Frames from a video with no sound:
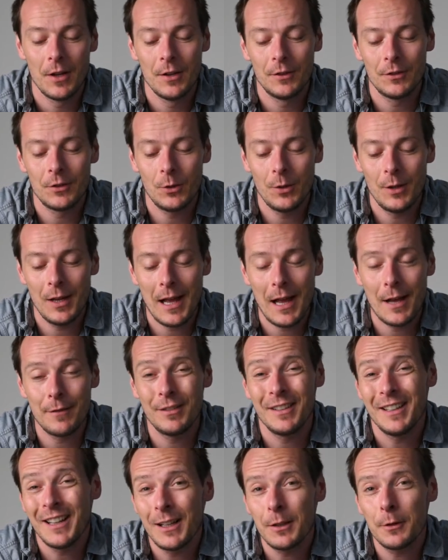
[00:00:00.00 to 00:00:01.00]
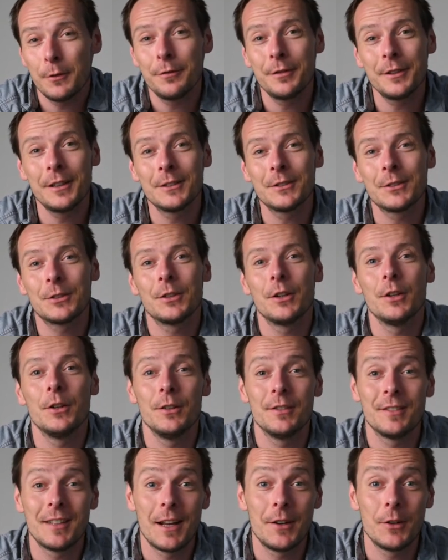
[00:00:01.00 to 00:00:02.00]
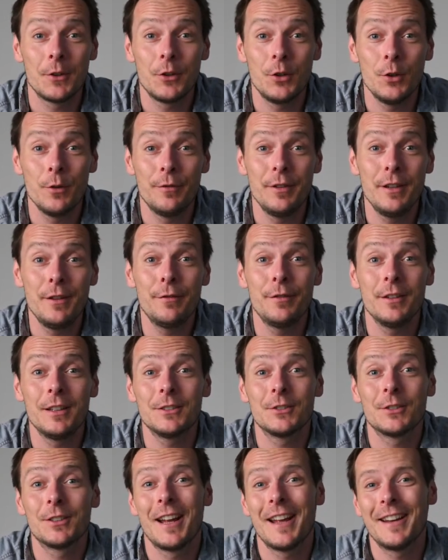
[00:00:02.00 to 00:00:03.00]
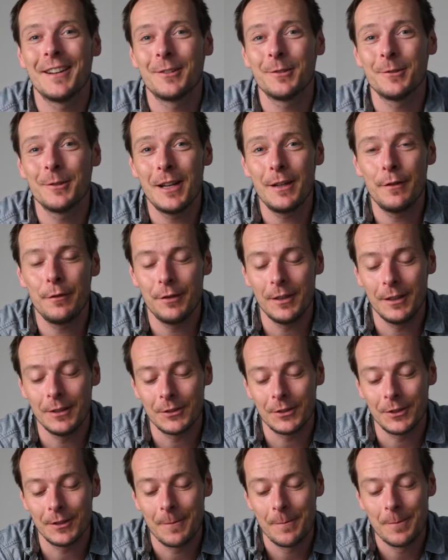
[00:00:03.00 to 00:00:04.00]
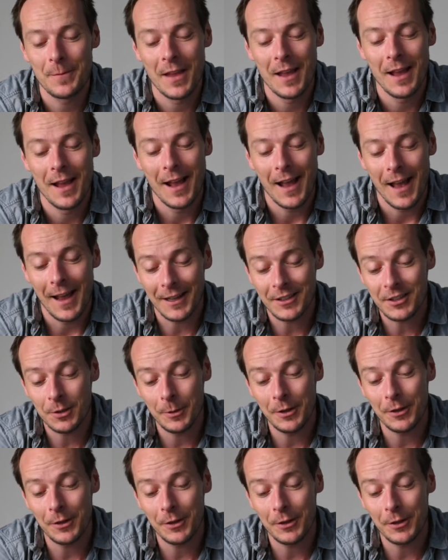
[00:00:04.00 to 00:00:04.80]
So you have a yellow filter, a standard UV filter, and a red filter. And actually when